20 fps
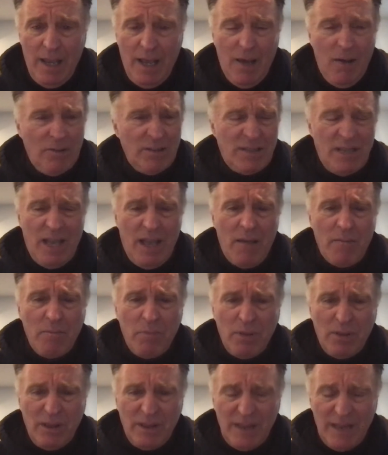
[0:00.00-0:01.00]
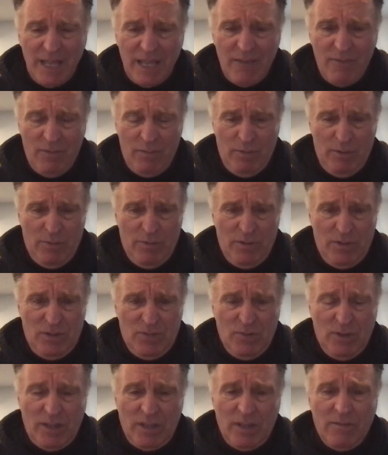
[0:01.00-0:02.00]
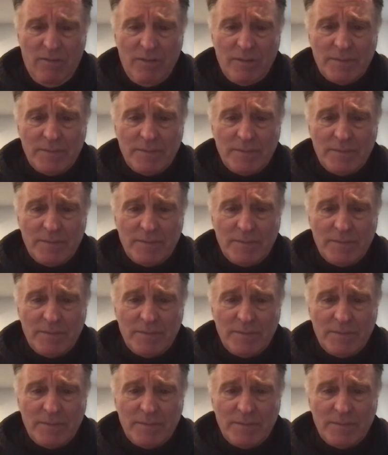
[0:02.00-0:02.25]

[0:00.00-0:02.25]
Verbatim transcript: Oh, it's unbelievably restrictive.